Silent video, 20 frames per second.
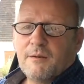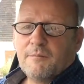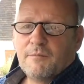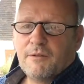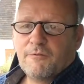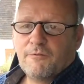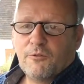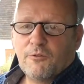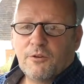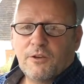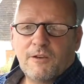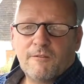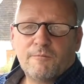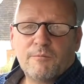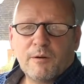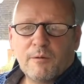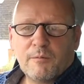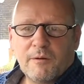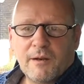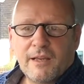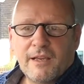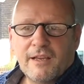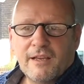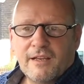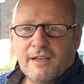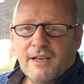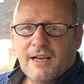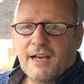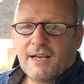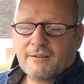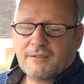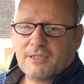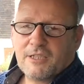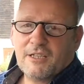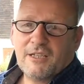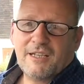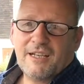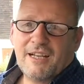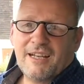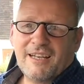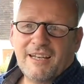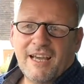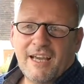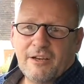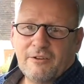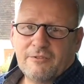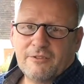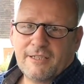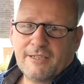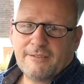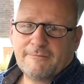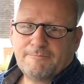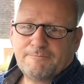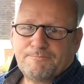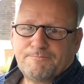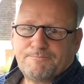before you've probably actually nailed it.